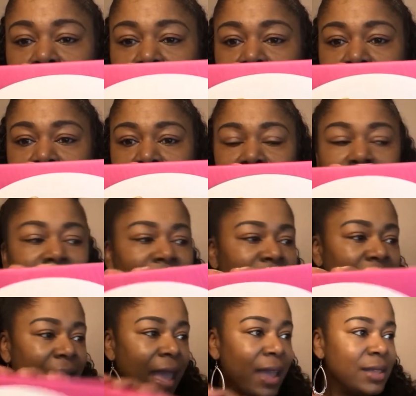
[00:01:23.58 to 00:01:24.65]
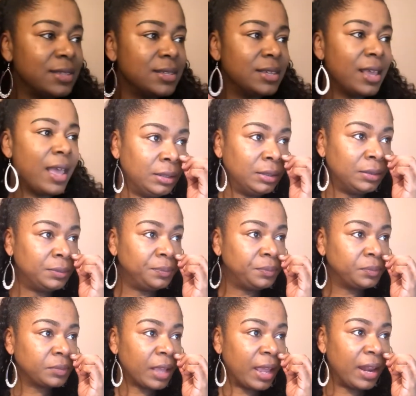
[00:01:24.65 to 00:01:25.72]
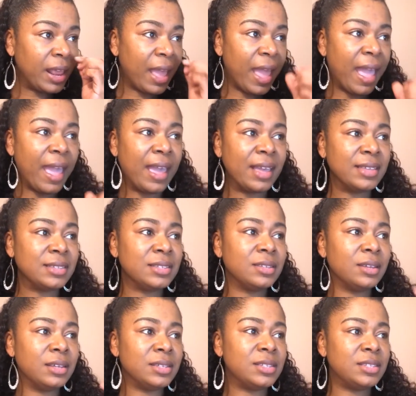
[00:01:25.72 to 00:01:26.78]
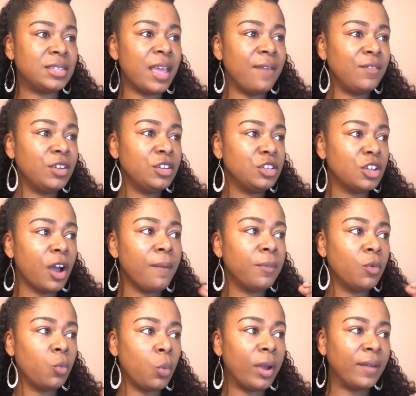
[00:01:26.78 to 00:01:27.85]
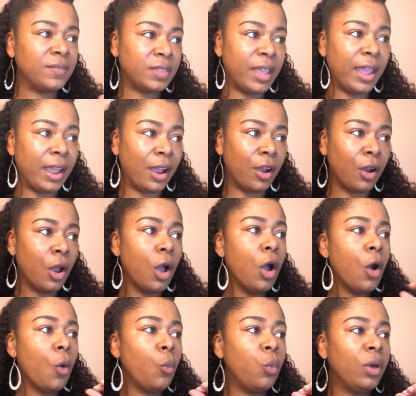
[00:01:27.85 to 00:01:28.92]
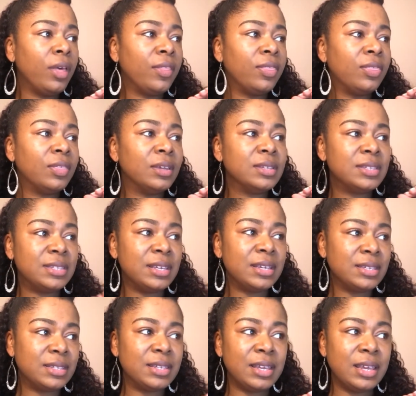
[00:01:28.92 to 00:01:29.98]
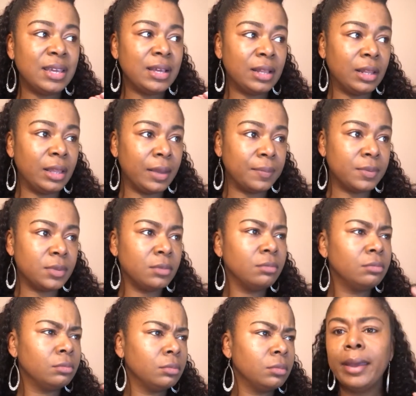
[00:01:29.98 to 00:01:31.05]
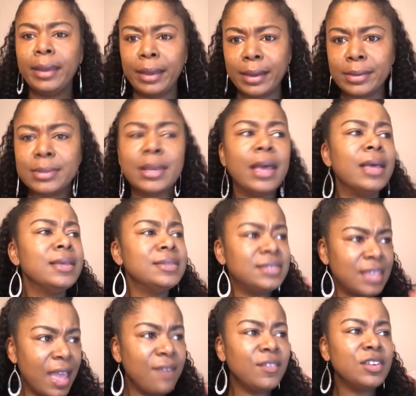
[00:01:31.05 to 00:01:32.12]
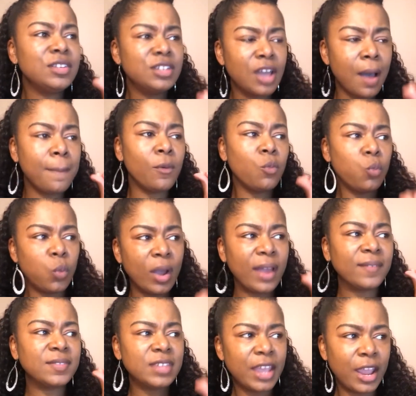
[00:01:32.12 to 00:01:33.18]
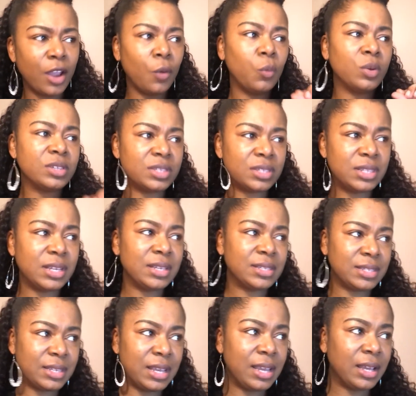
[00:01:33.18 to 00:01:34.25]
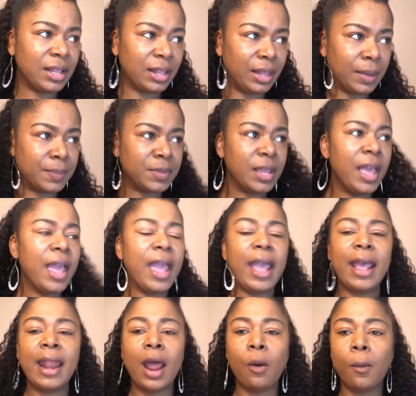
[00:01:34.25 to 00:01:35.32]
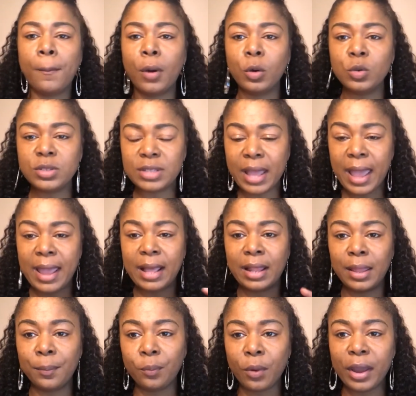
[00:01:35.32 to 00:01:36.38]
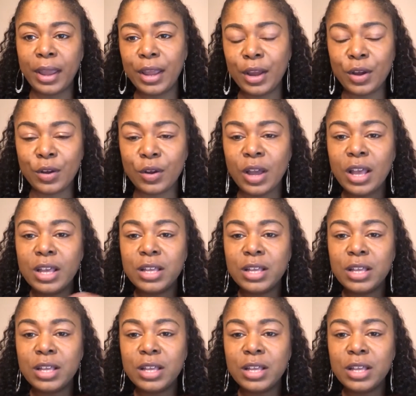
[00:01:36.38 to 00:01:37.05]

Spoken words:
like that. And it's 7 double weft hair with 16 clips. Yes, 7 double weft hair with 16 clips. And I will post a clip right here